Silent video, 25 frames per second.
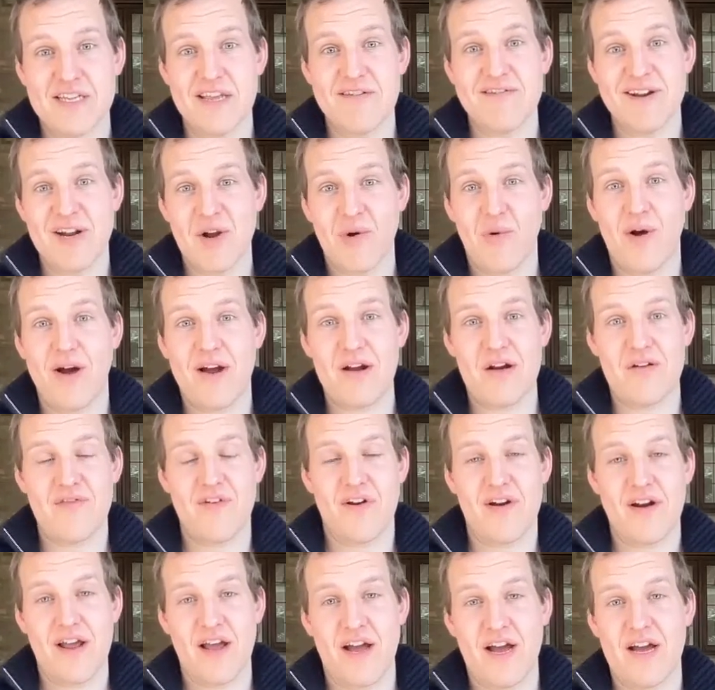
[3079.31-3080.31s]
they require a
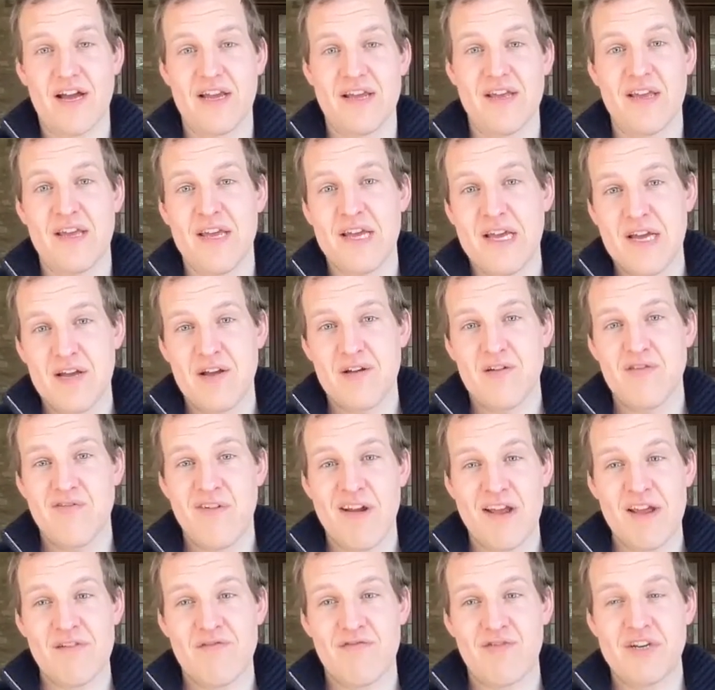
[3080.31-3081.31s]
very high
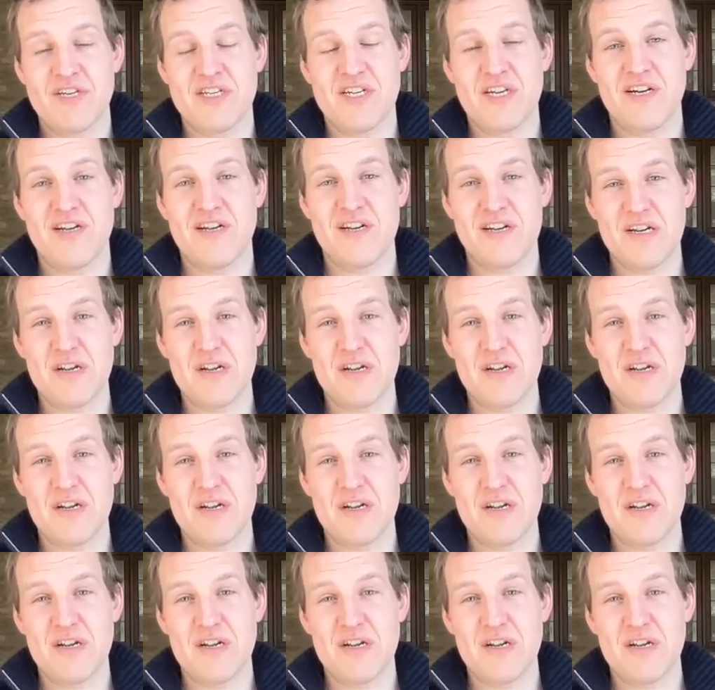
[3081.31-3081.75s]
rate of return.